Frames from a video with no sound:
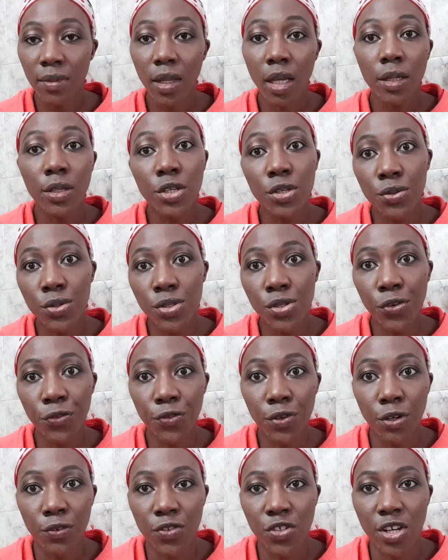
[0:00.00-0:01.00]
use you
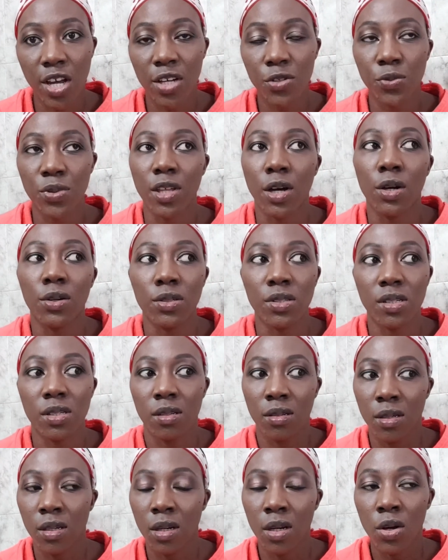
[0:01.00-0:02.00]
free of charge without
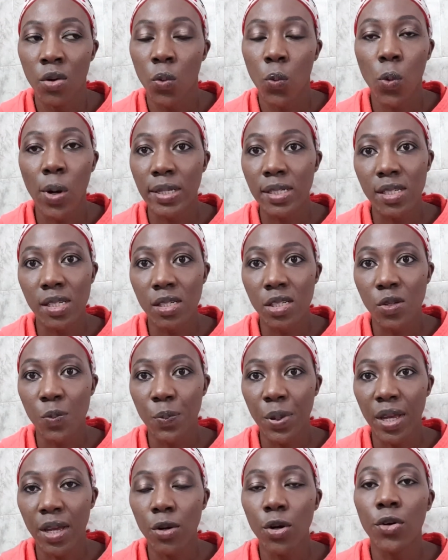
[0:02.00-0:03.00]
wanting to
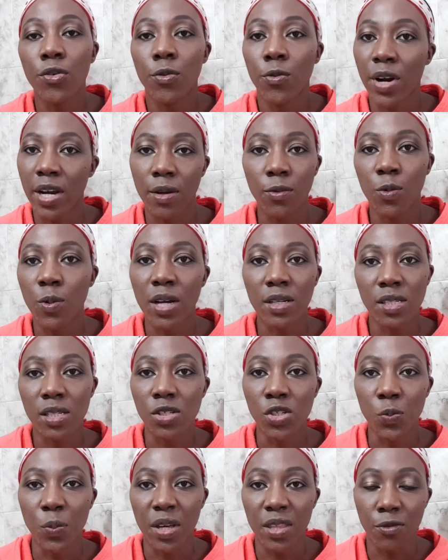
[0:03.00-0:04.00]
pay or wanting
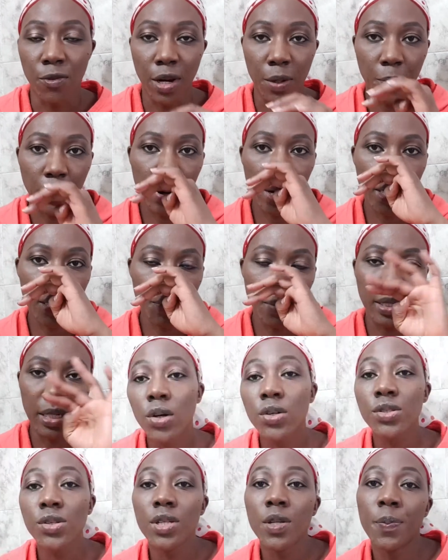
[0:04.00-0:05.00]
to pay the right price. But it
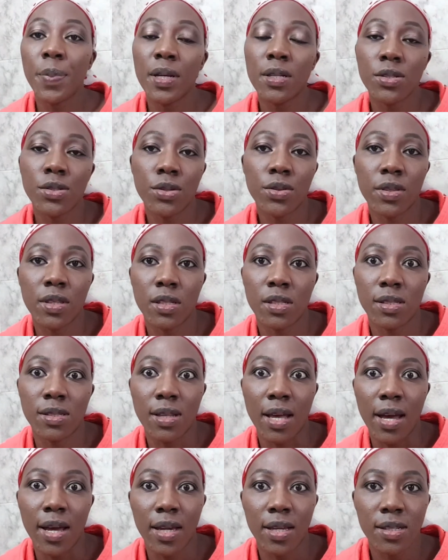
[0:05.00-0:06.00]
also depends on the
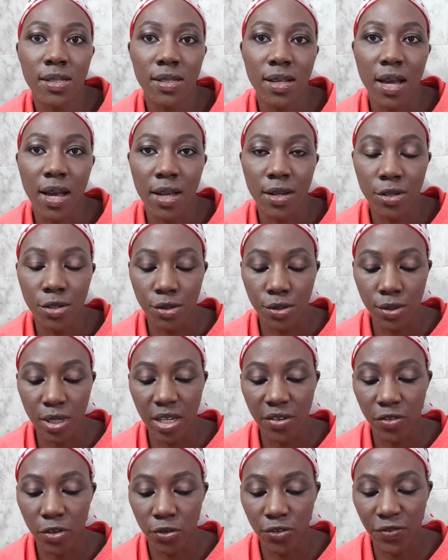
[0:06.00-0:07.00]
size and your
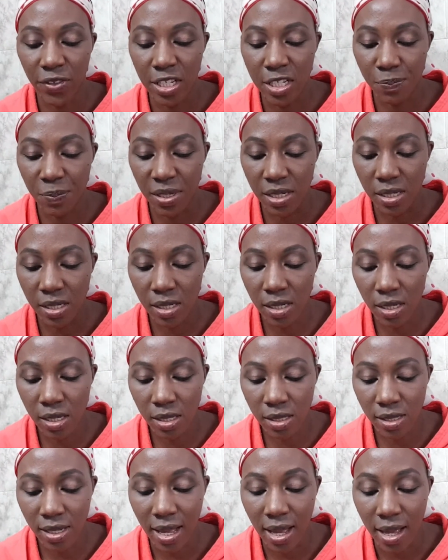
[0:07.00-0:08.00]
level of
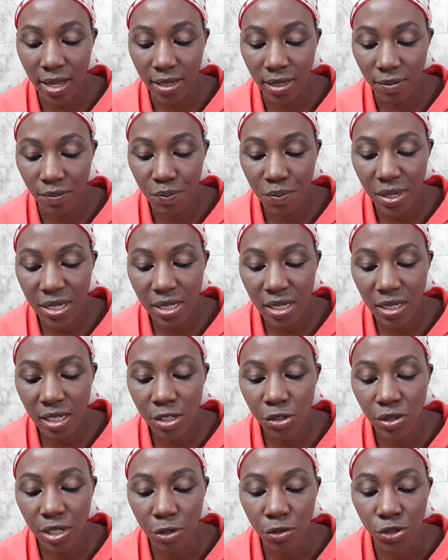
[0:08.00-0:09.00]
expertise and basically
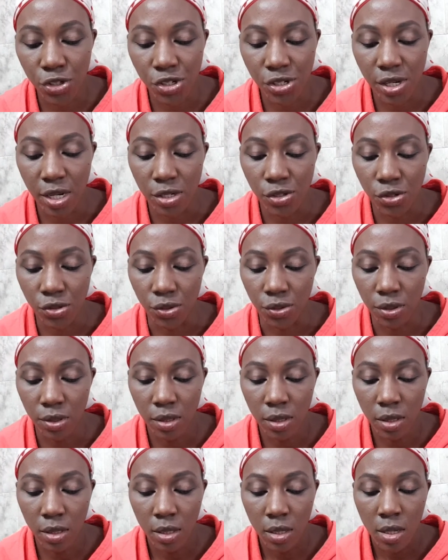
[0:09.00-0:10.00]
your negotiation.
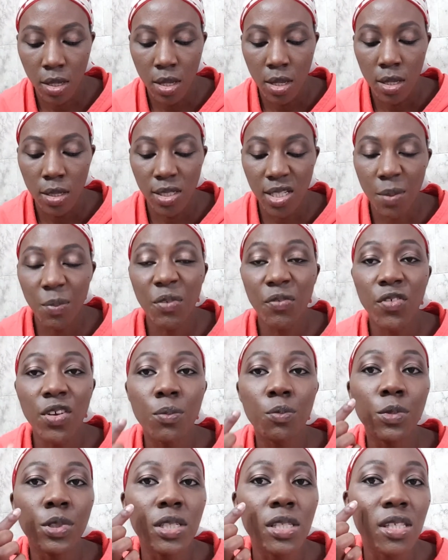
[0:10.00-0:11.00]
Some of
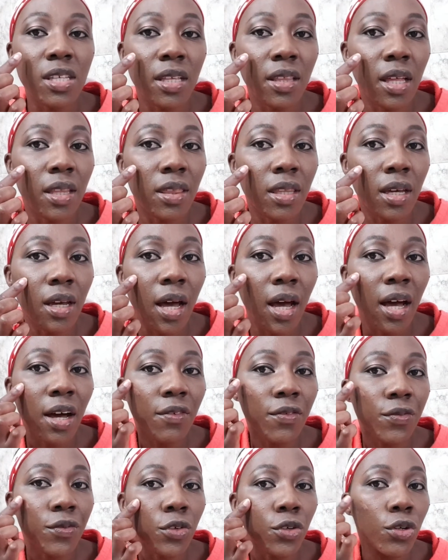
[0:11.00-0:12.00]
them will say that they
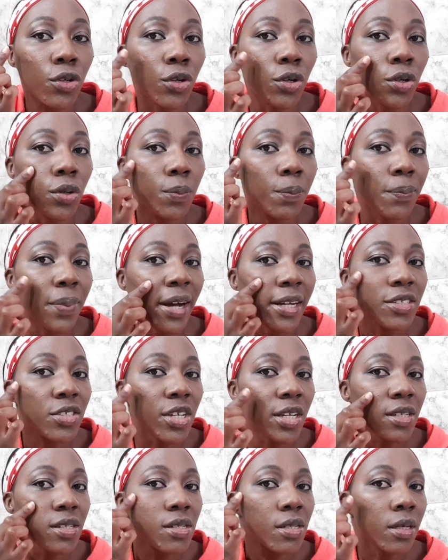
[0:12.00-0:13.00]
have no
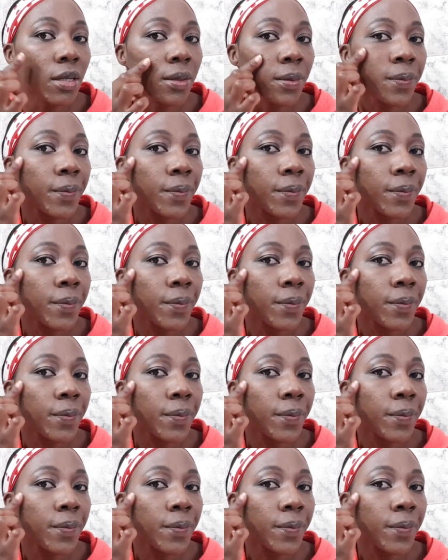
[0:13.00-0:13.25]
budget,